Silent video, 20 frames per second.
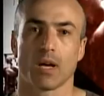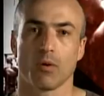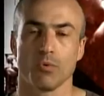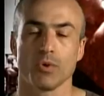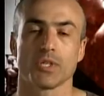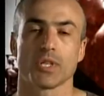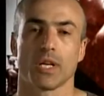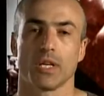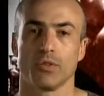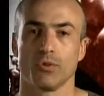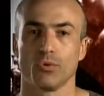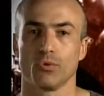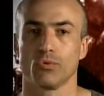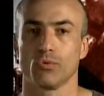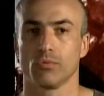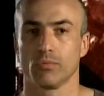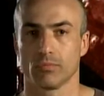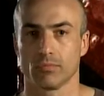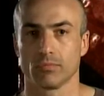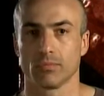I wish I
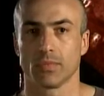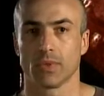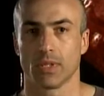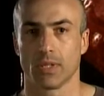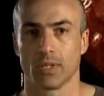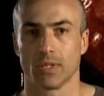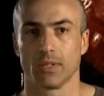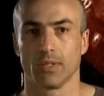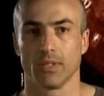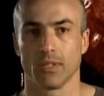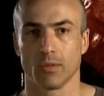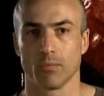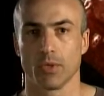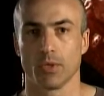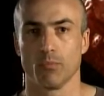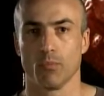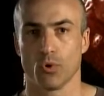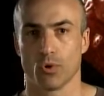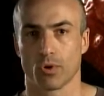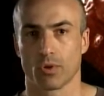knew a little
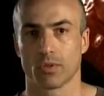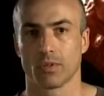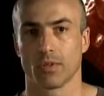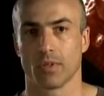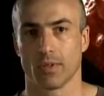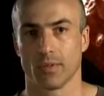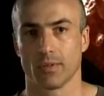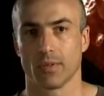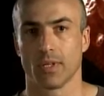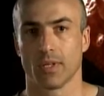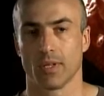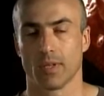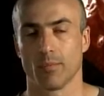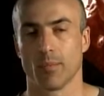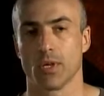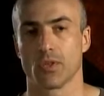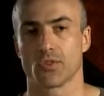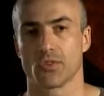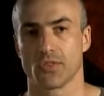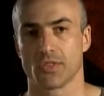bit more
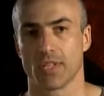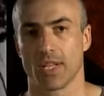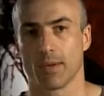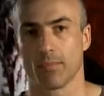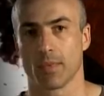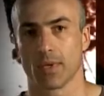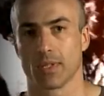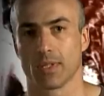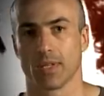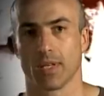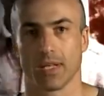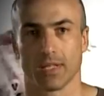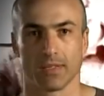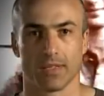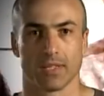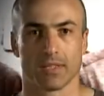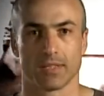about Systema at